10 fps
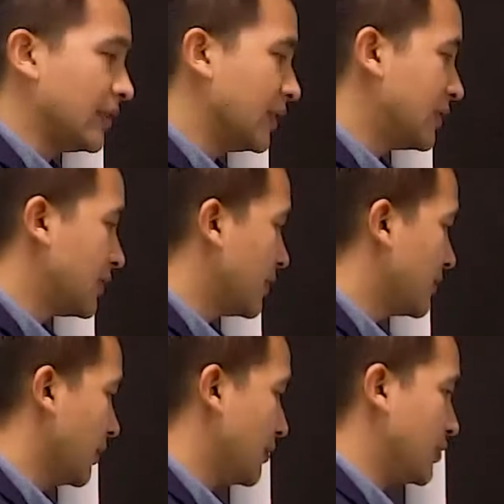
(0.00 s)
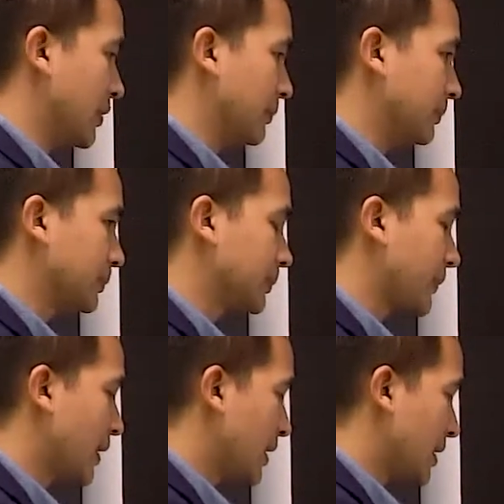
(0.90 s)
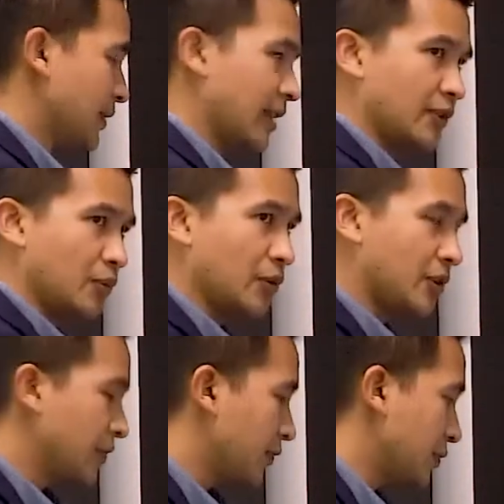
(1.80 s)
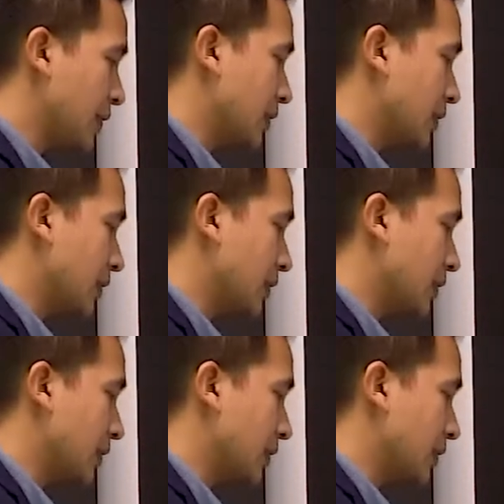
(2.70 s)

in this solution. So let's walk you through